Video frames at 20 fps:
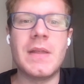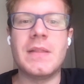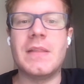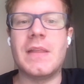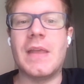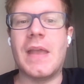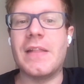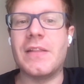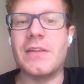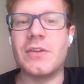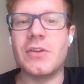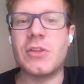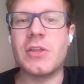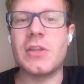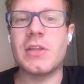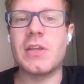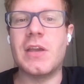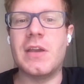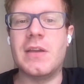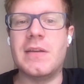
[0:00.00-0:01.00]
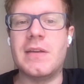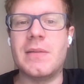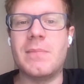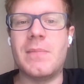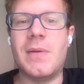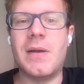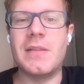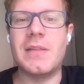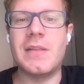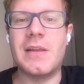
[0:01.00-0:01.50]
the energy carried
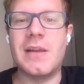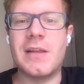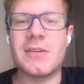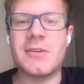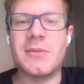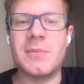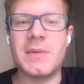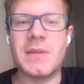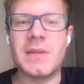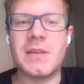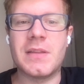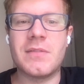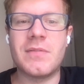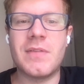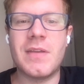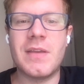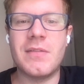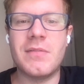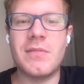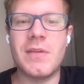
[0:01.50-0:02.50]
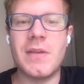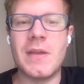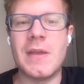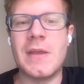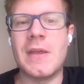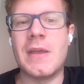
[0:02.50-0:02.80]
by the electromagnetic wave,